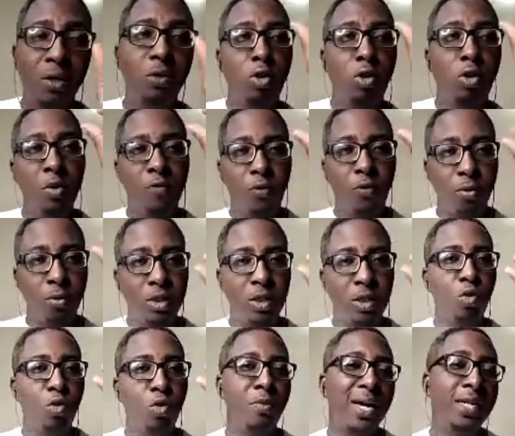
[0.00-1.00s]
from zero. You
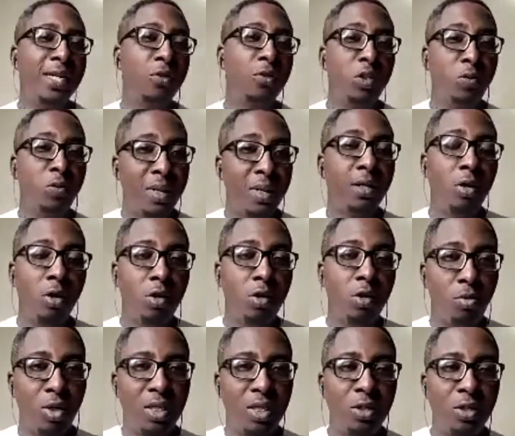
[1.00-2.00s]
might need to spend a lot of
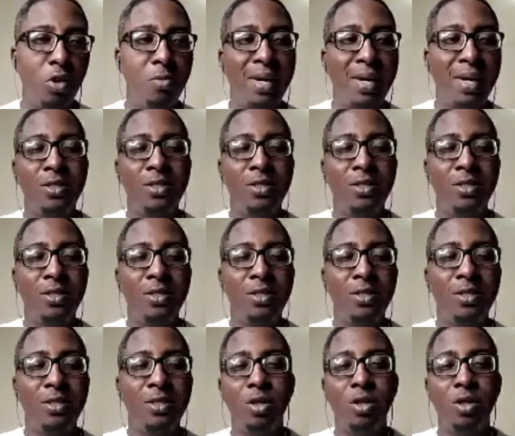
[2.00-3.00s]
money, so you might see yourself
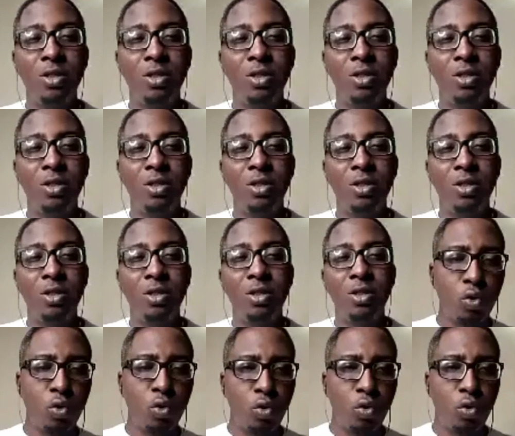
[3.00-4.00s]
going from school to
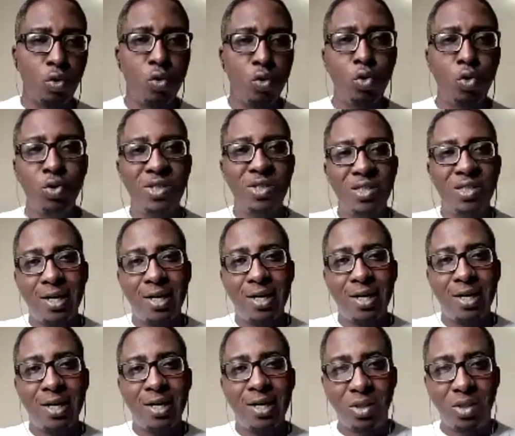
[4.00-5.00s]
school, teacher to
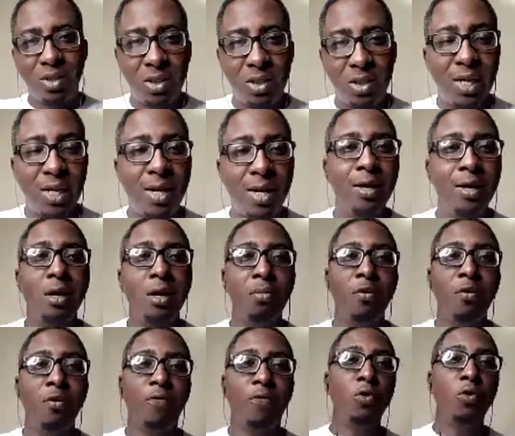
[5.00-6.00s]
teacher before you
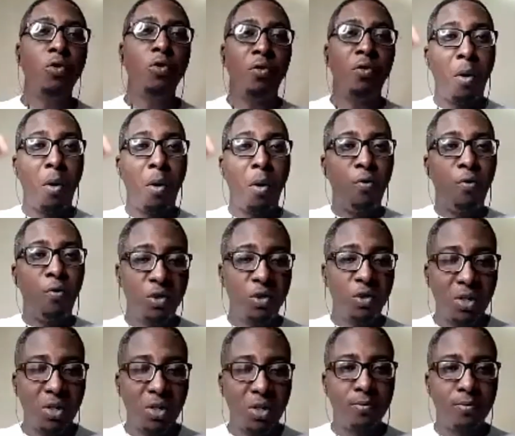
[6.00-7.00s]
become a
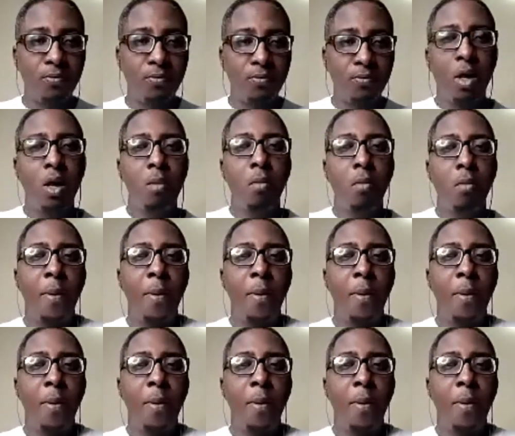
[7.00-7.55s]
professional. But people